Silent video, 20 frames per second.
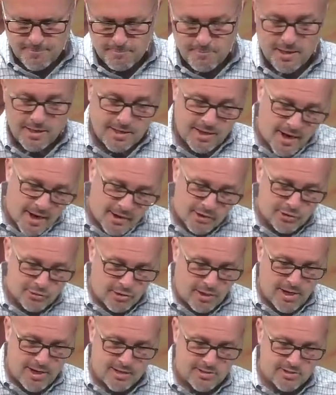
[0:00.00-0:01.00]
By
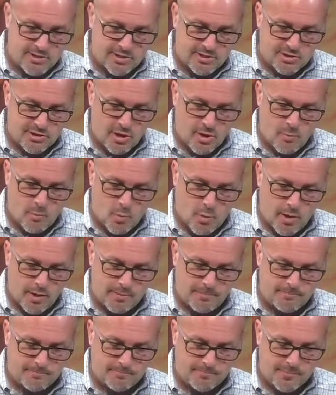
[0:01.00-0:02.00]
contrast, says Psalm
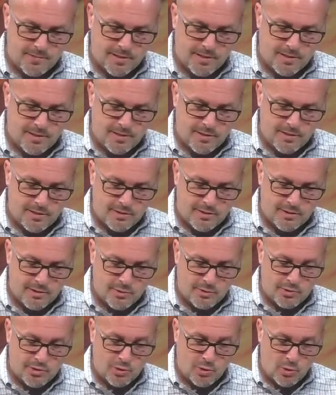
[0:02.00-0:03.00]
1,
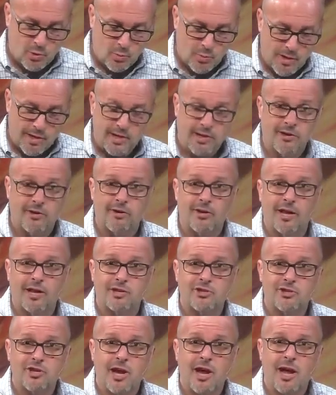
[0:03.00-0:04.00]
those who are wicked are
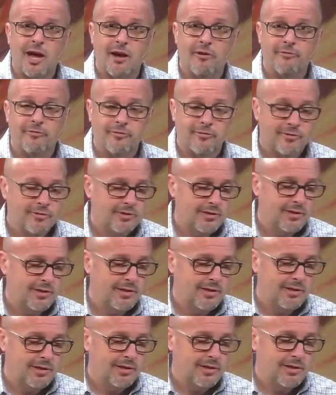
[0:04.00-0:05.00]
like chaff.
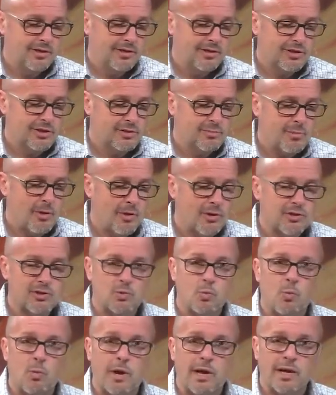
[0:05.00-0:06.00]
The
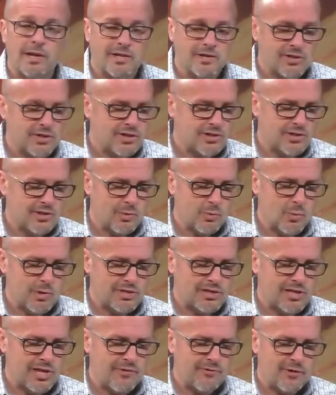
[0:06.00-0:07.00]
smallest wind, it's just that
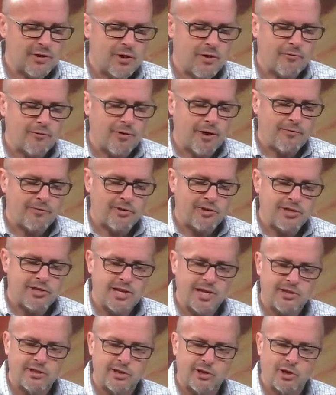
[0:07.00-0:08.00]
what's left over after you
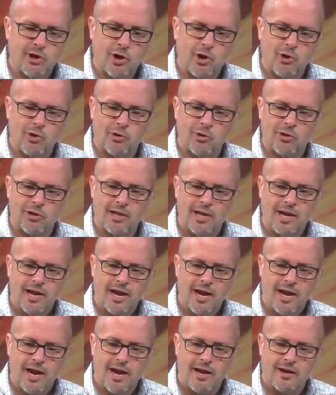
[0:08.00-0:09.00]
take the kernel
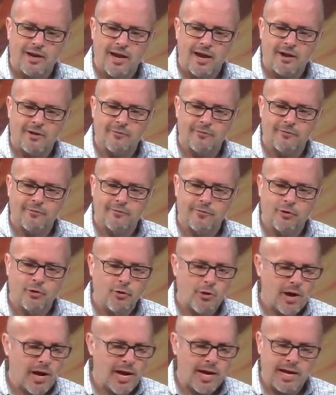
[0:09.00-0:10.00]
out of
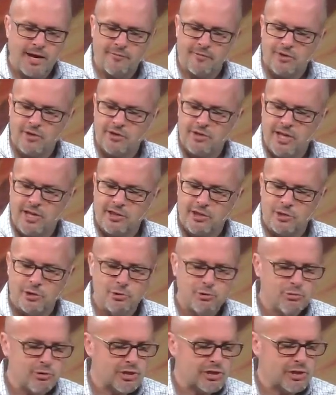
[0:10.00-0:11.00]
grain, after you take the
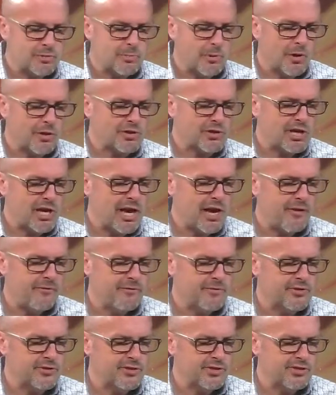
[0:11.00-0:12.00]
nutritious part,
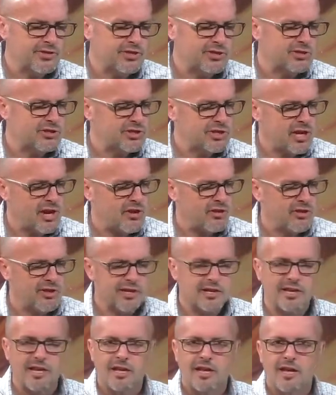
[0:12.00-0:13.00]
chaff is just the shell
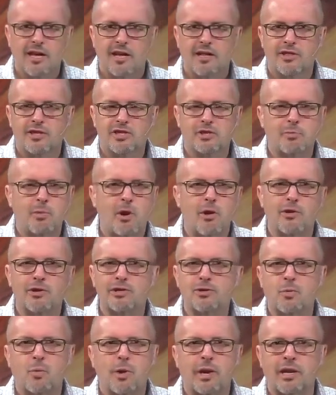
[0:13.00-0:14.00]
that the
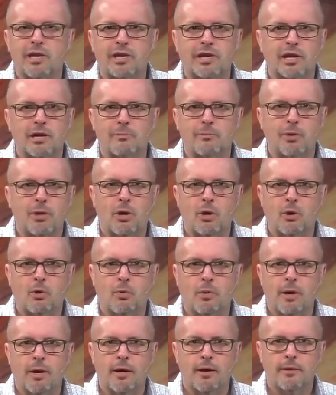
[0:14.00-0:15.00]
smallest wind can blow
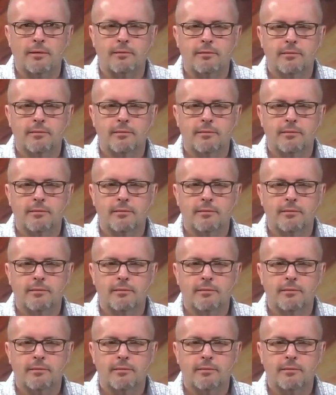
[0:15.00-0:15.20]
away.